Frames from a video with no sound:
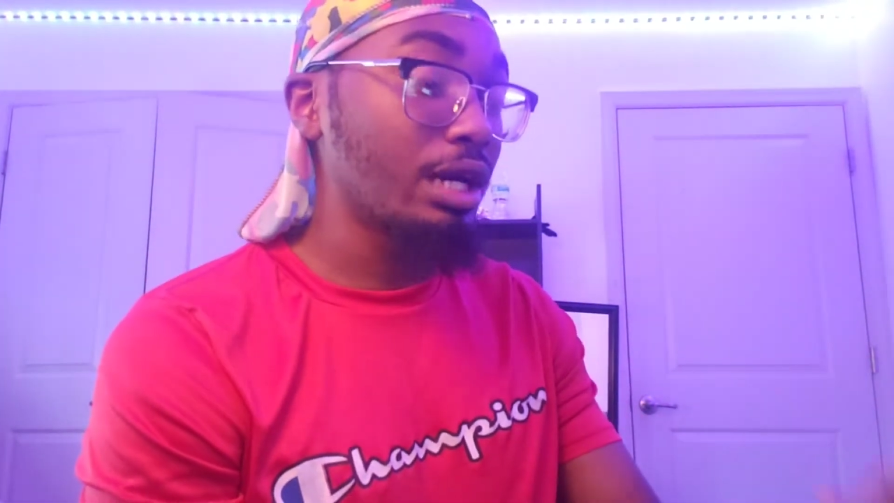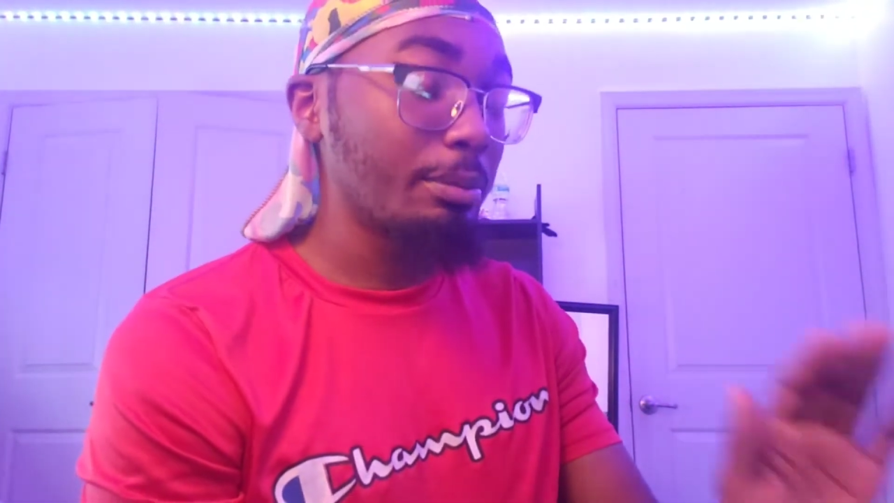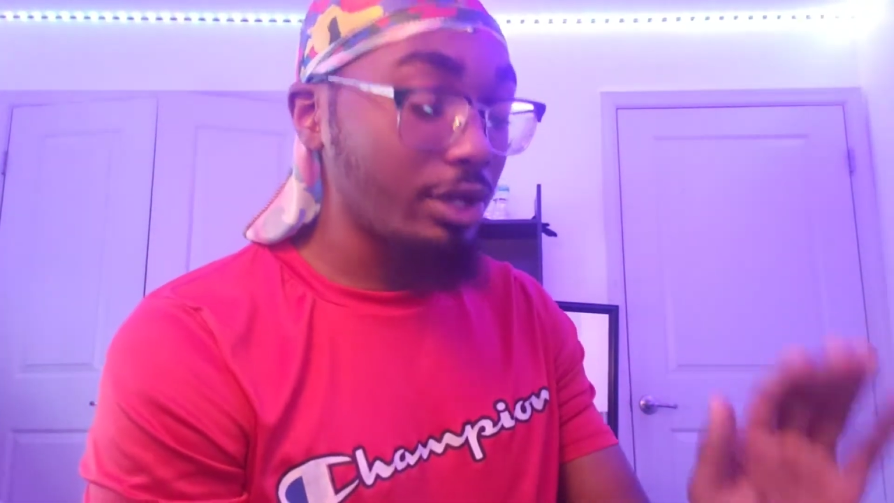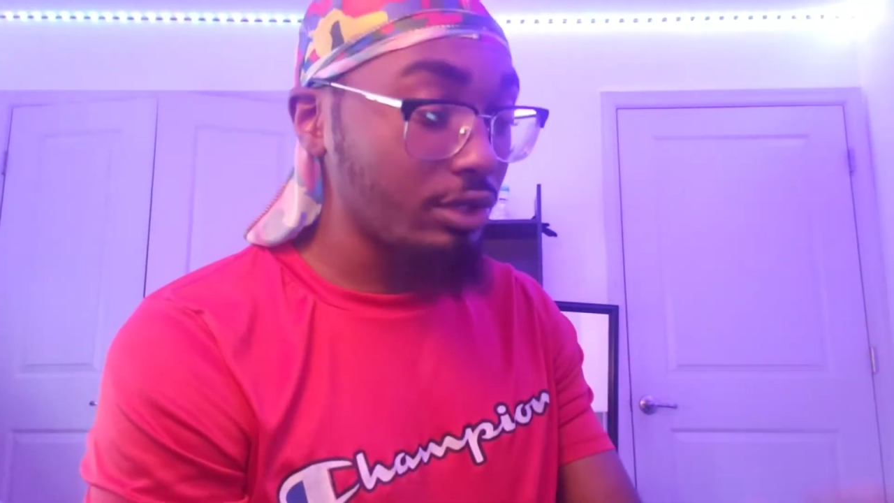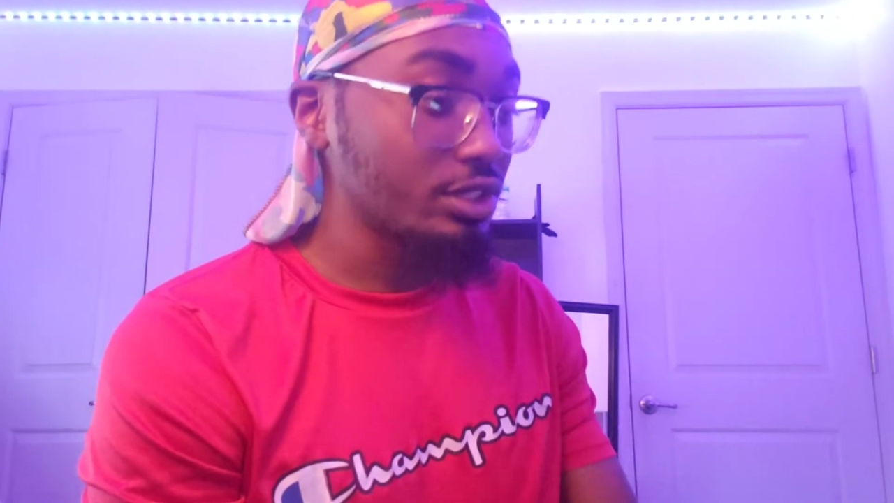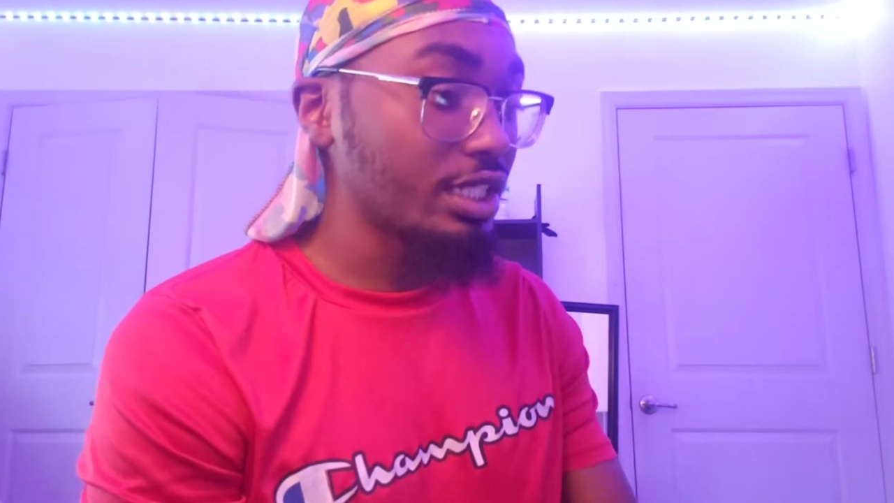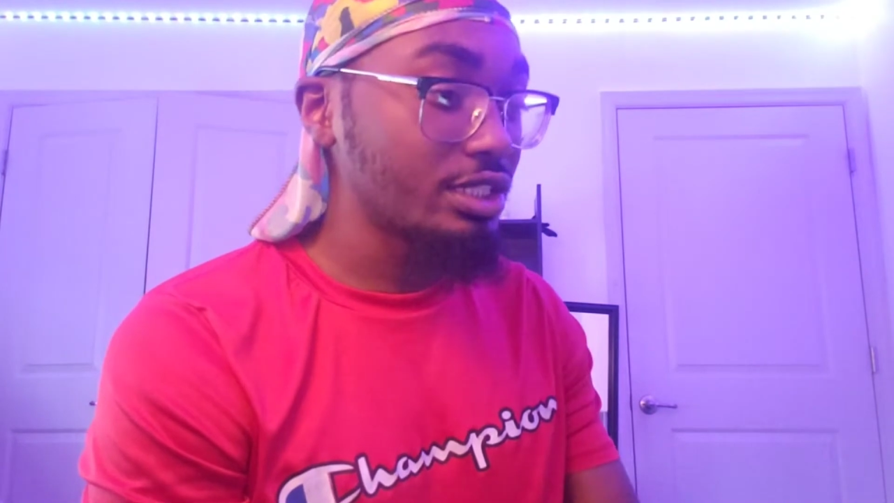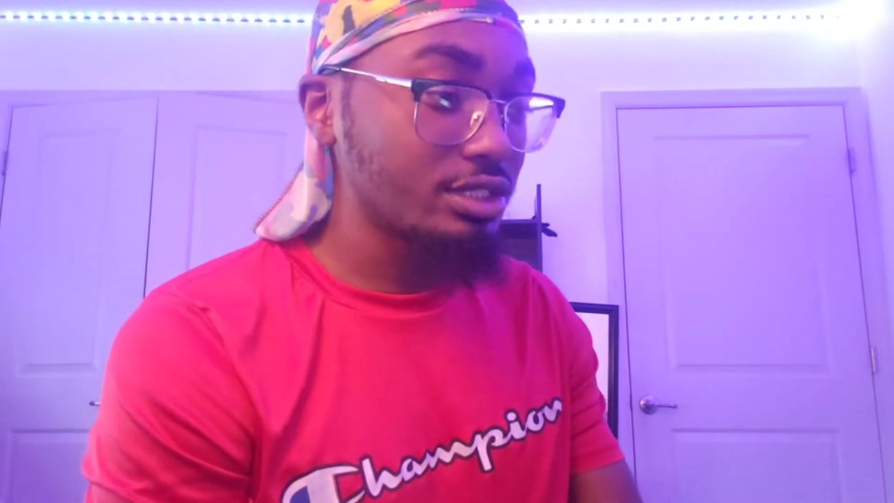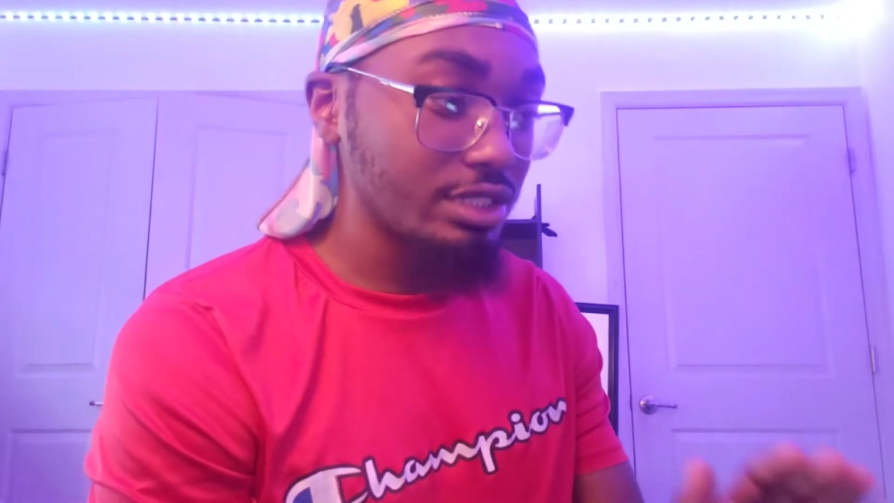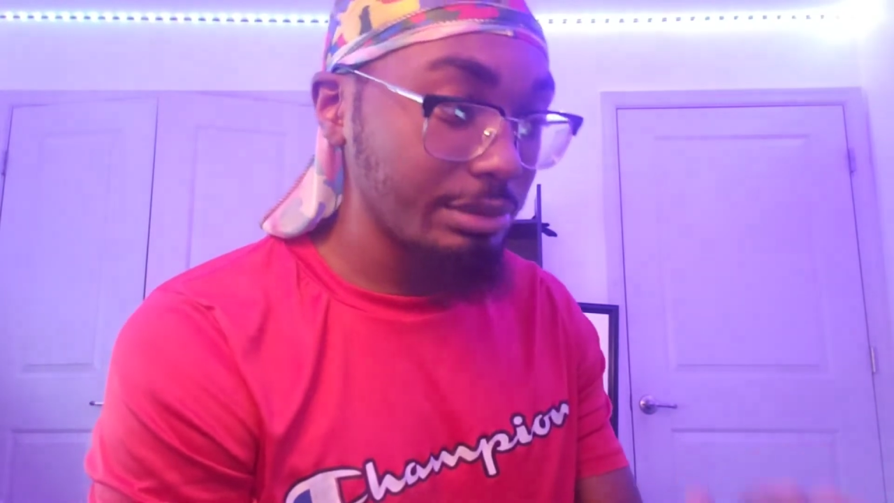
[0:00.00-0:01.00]
I
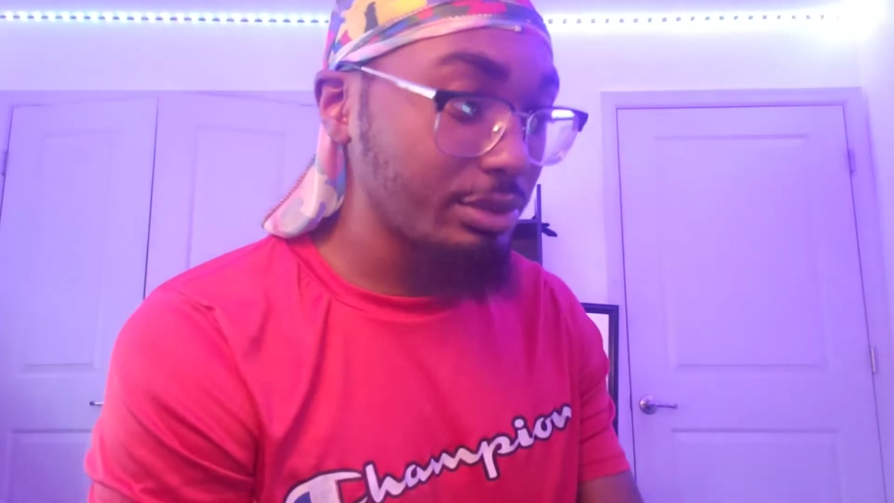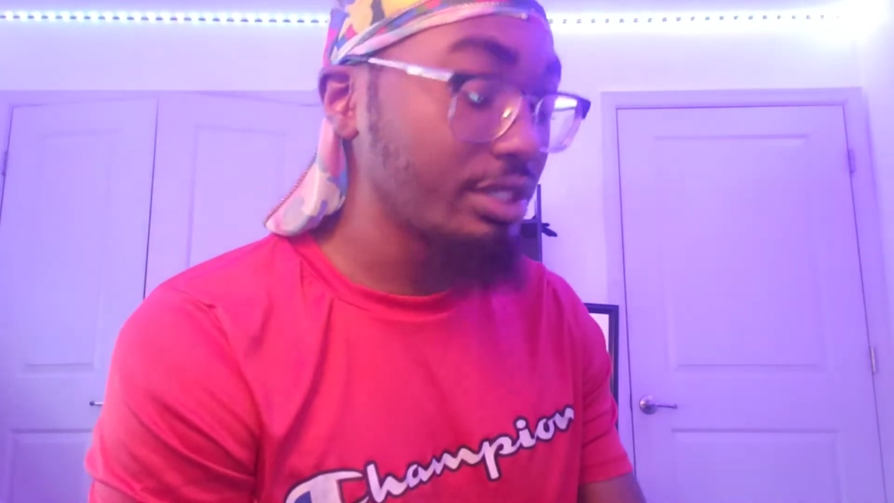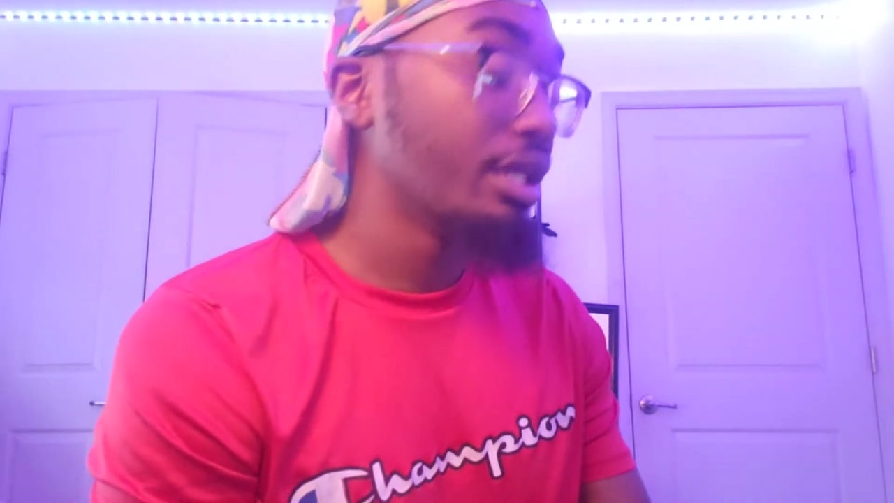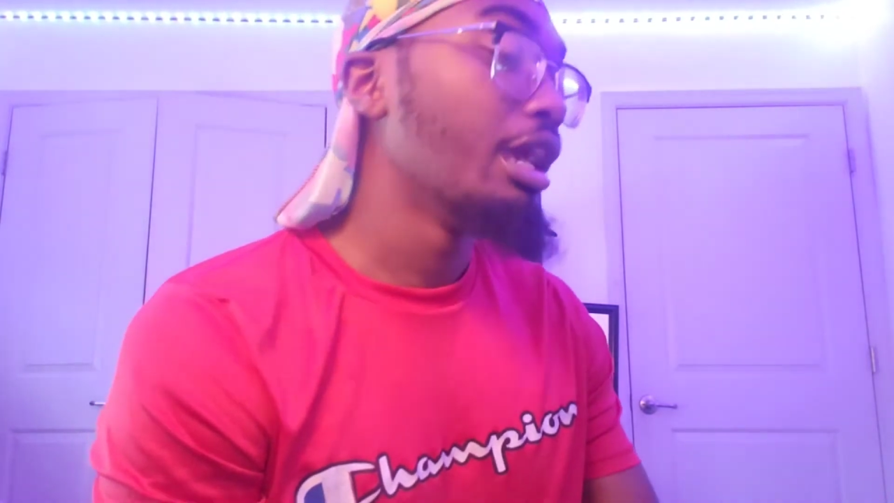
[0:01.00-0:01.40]
apologize deeply.